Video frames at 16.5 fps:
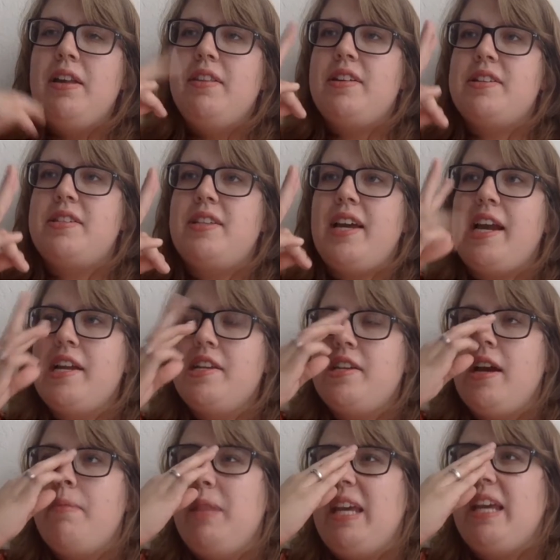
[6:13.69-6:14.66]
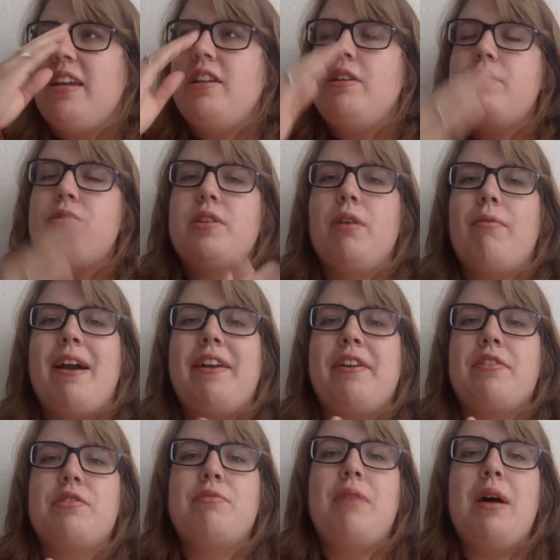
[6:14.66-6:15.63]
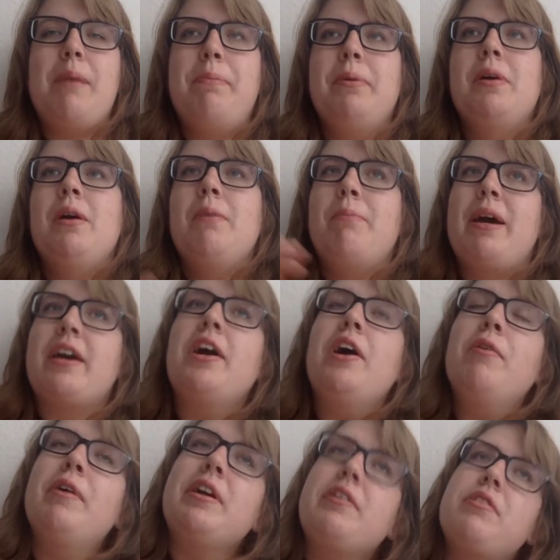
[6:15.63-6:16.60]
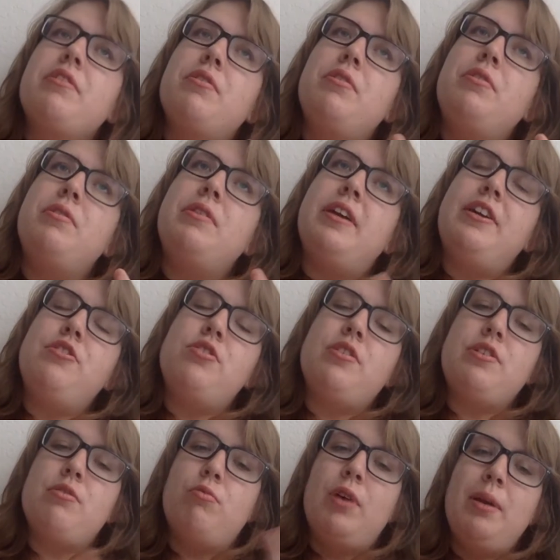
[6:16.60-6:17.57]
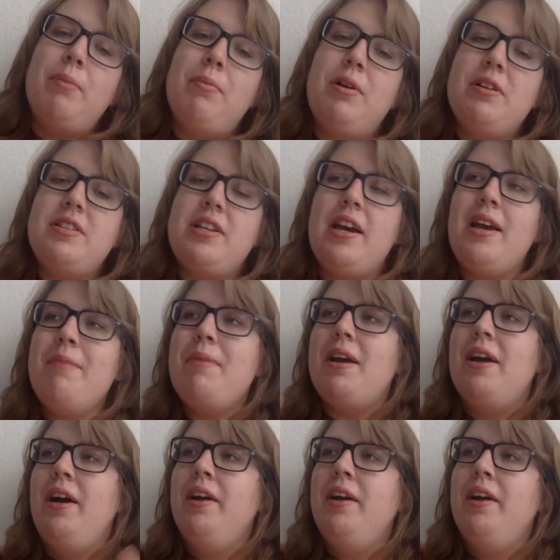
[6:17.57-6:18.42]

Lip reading: The second time they can use their rider swap by going through the entrance one more time,